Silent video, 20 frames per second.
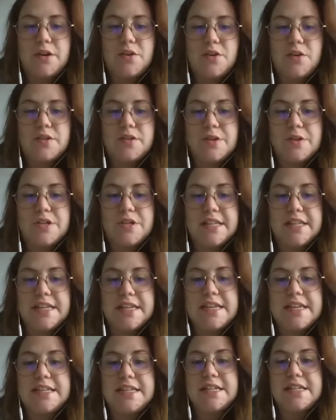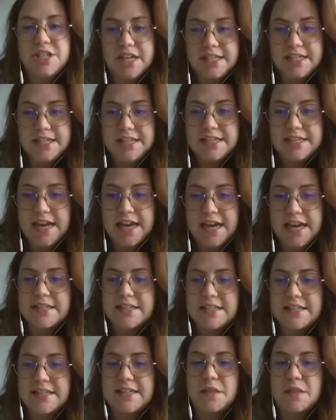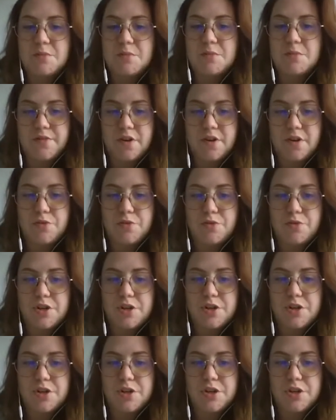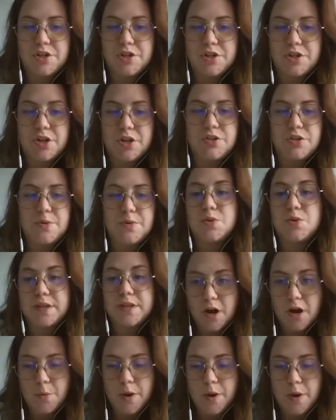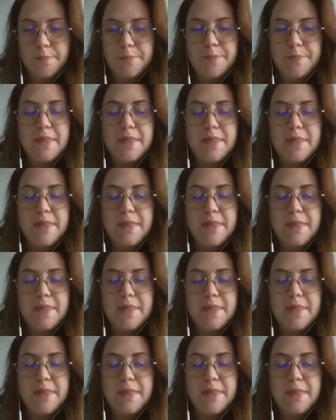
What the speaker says: concentration is injected at atmospheric pressure during 24 hours.